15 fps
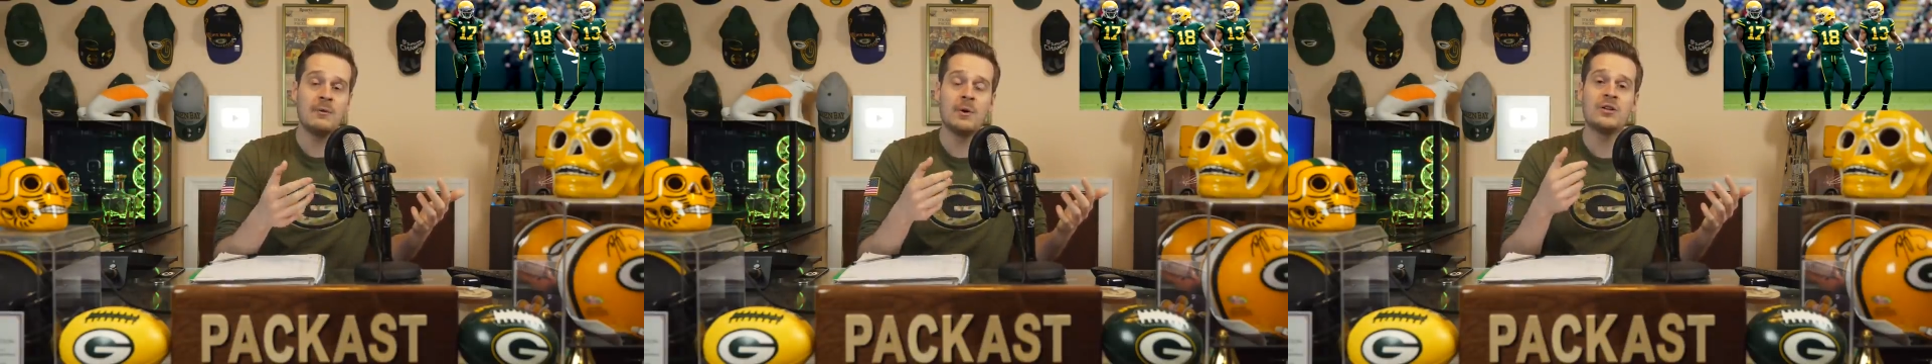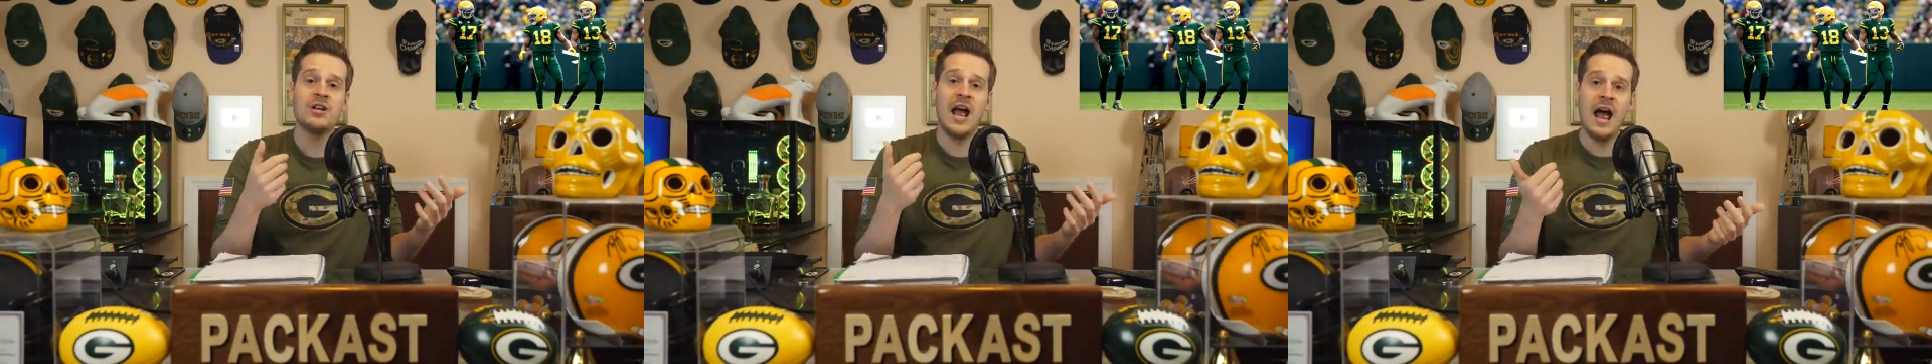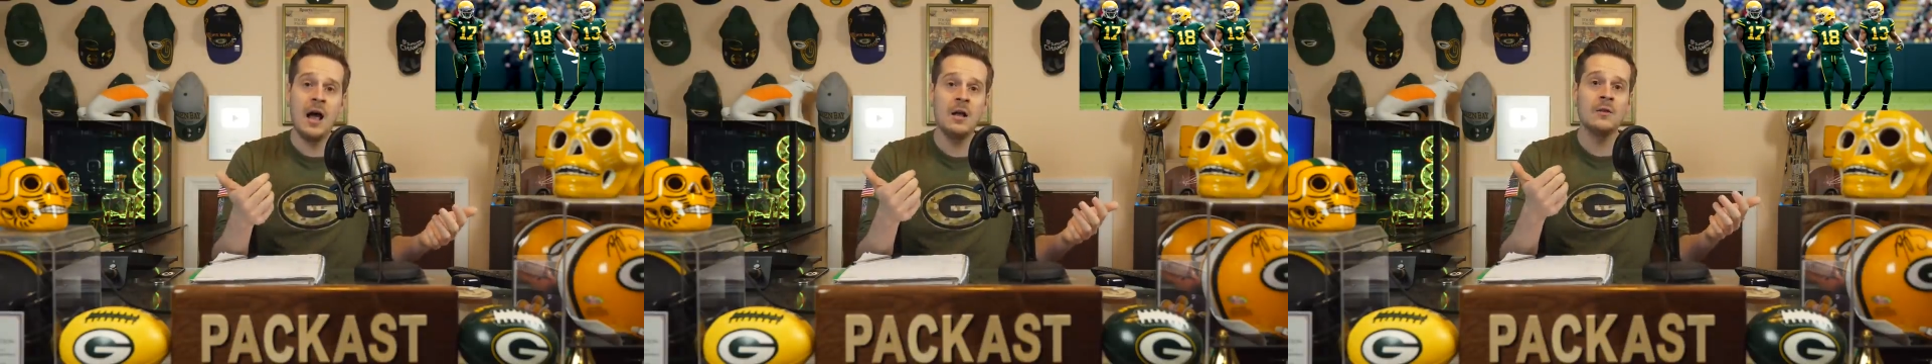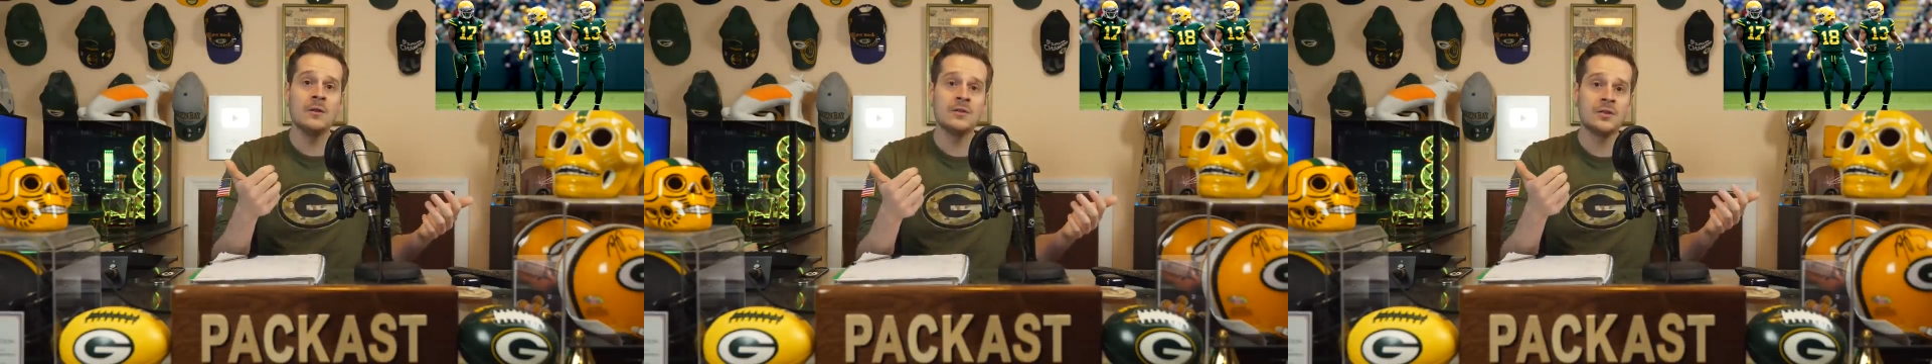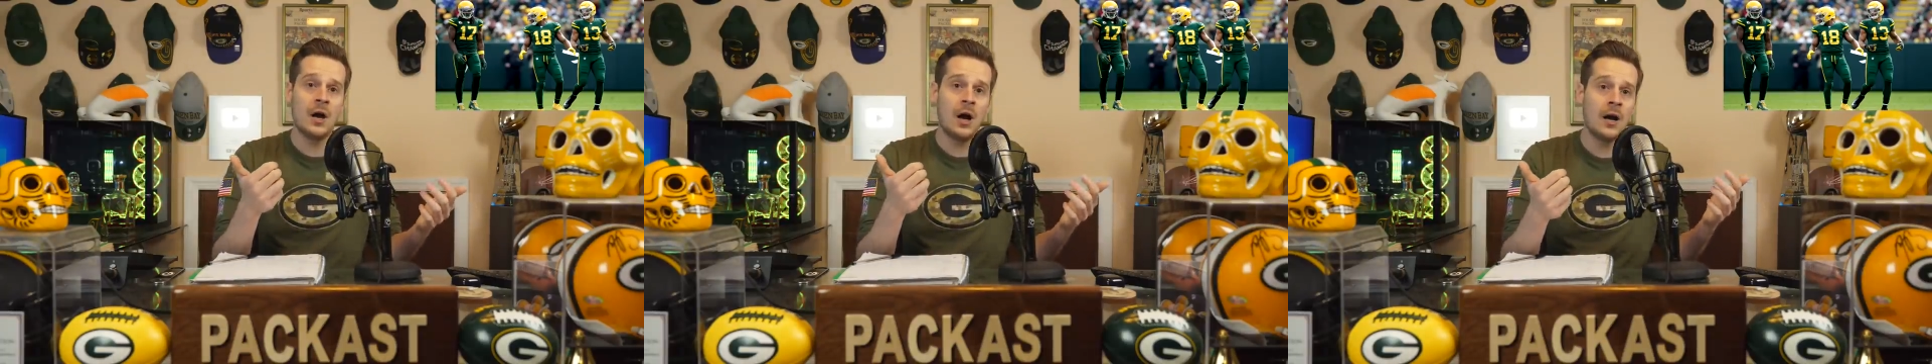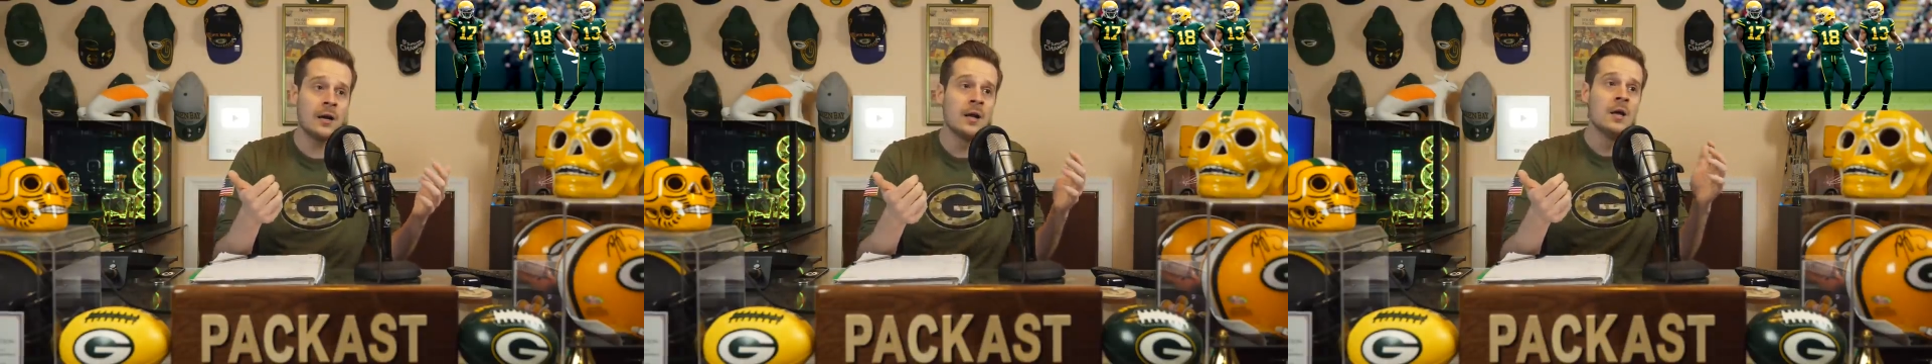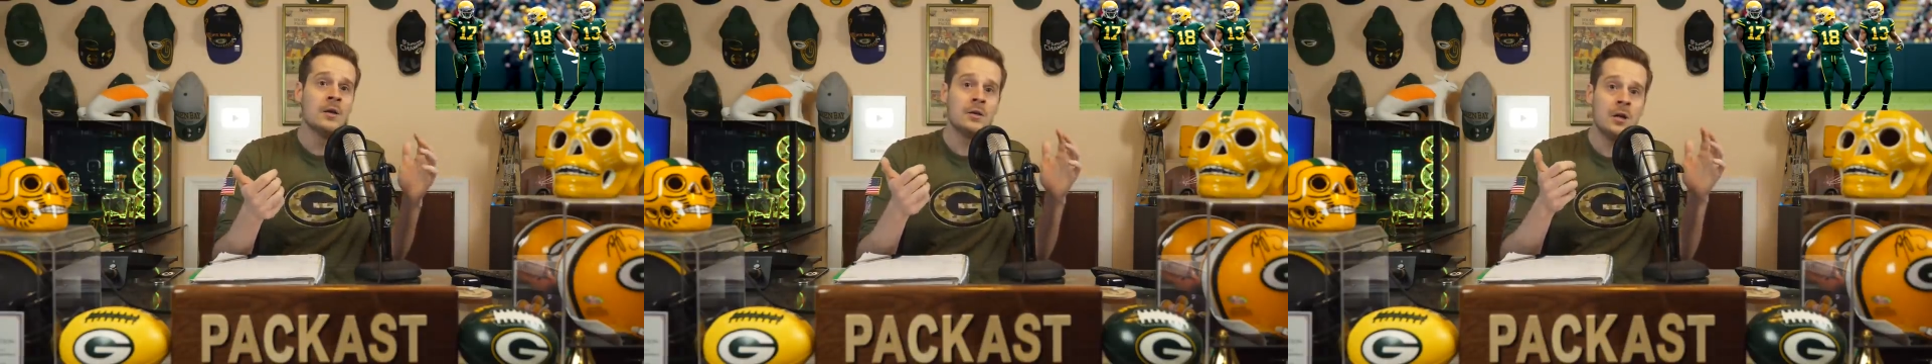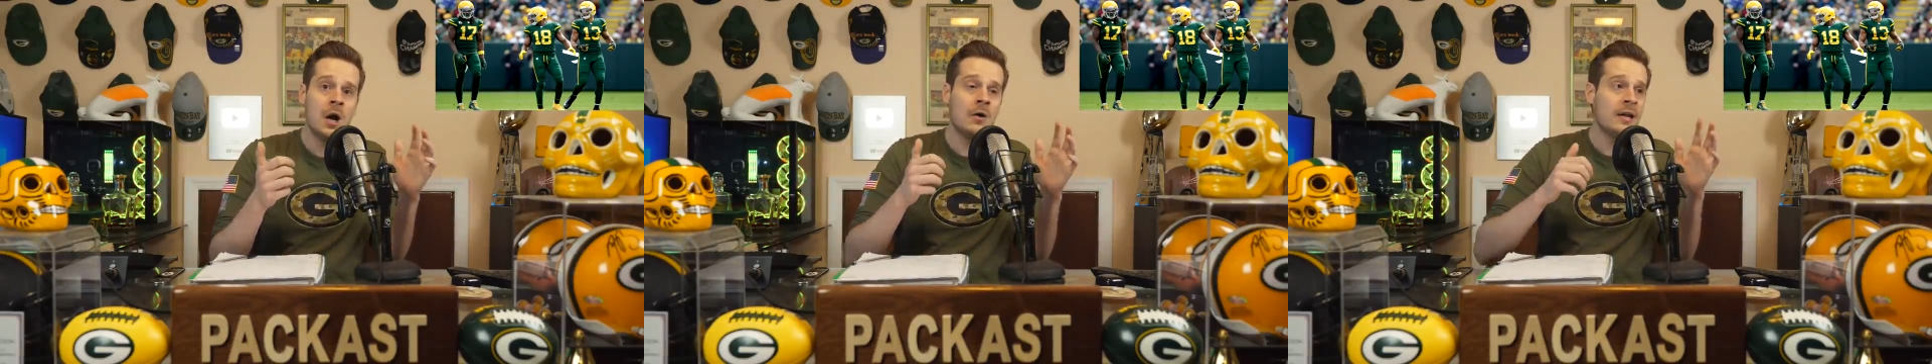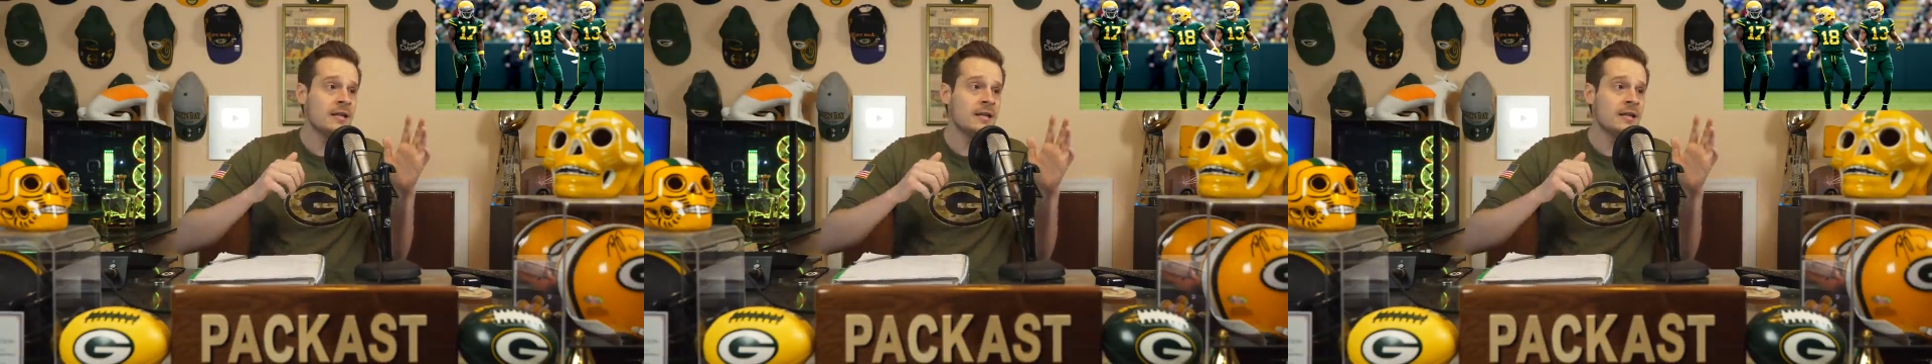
In which Alan Lazard, you know,